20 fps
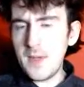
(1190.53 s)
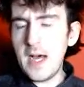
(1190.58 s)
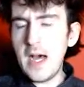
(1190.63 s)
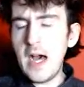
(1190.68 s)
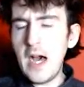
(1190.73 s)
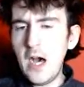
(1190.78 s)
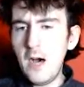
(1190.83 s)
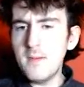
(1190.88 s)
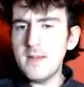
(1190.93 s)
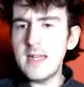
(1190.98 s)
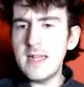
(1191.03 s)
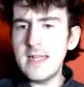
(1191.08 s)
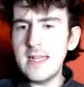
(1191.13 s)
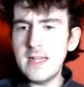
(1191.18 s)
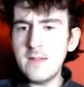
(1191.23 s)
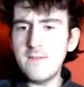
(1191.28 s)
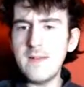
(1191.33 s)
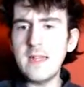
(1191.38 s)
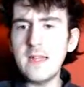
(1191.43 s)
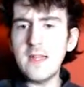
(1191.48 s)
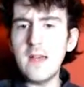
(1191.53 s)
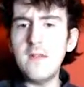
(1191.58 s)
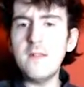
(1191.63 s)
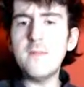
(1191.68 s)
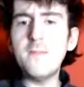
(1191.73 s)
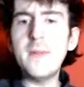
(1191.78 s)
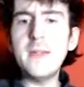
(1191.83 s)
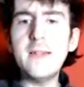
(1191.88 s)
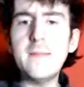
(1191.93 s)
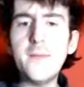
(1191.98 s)
but obviously this week
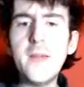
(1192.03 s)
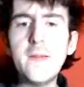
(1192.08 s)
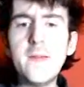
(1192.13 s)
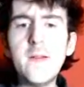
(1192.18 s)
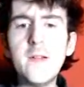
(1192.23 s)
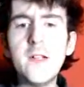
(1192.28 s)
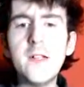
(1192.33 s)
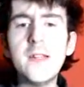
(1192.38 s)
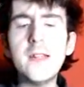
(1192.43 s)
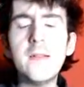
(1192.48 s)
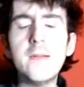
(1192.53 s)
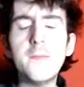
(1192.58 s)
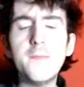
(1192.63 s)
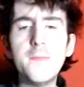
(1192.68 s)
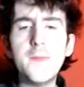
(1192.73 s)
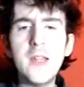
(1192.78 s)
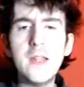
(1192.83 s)
those suspicions,